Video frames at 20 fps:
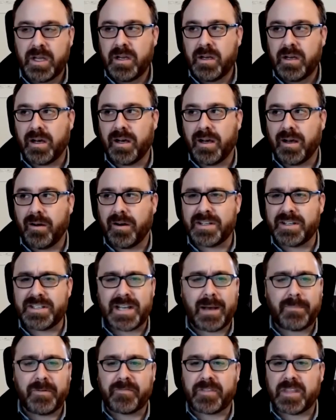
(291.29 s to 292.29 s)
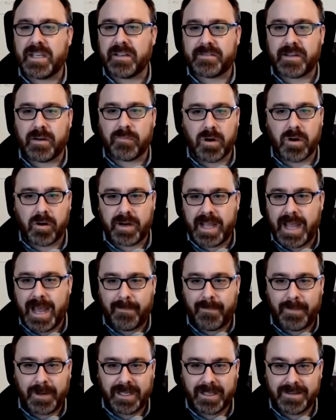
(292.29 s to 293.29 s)
on top of things that were already
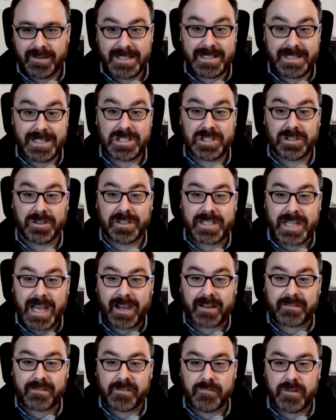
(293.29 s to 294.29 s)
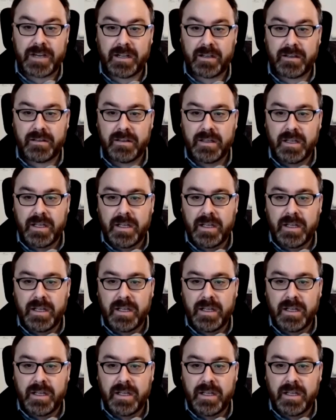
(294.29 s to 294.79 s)
happening in the digital tax arena.